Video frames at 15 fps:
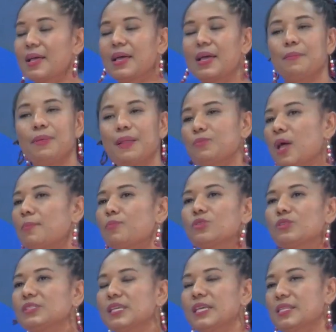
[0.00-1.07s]
But I'm
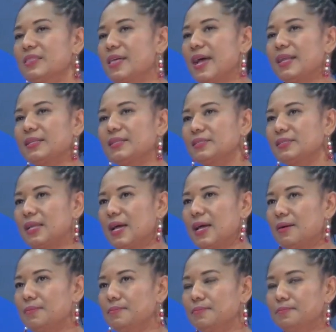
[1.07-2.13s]
not saying that
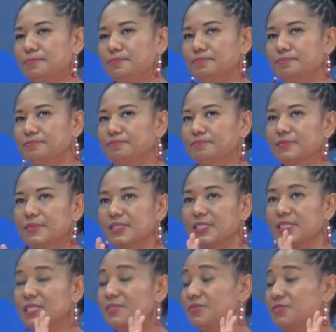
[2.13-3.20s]

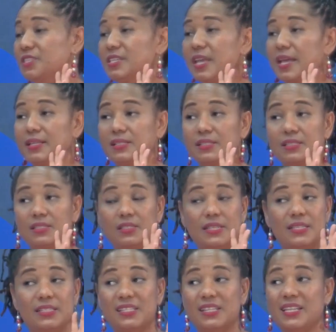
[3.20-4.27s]
TV and
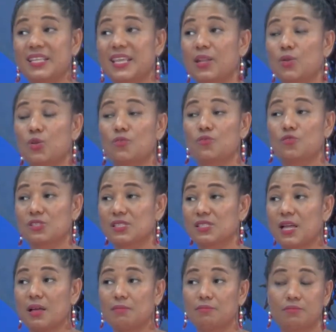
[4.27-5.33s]
internet cannot
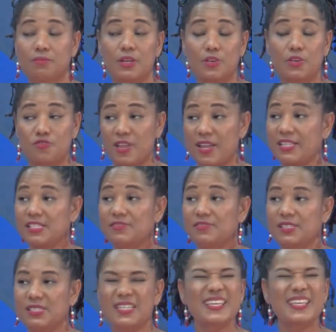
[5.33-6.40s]
foster
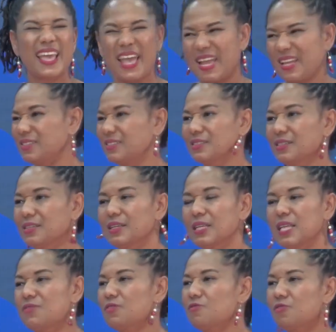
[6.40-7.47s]
creativity. It can,
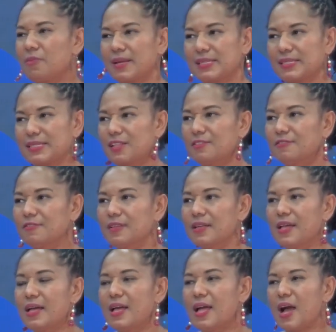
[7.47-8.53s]
even for myself.
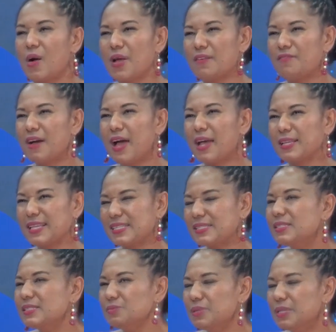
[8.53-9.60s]
However, I
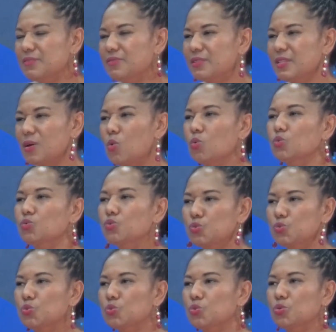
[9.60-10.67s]
still believe in the old
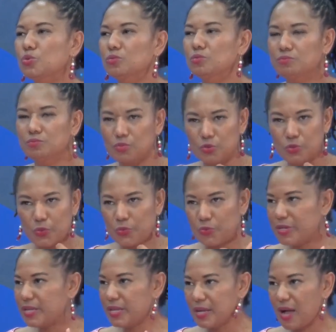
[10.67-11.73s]
school,
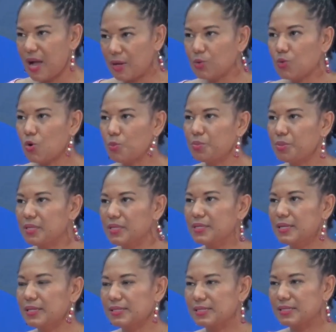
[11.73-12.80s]
reading a hard copy
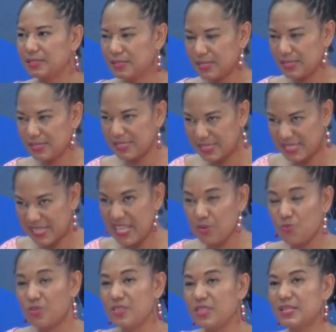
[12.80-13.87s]
and
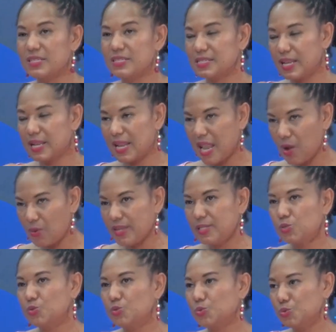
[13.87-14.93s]
staying with it and allowing it
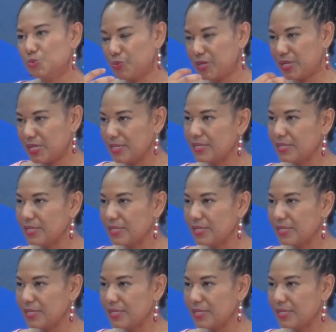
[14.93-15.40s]
to really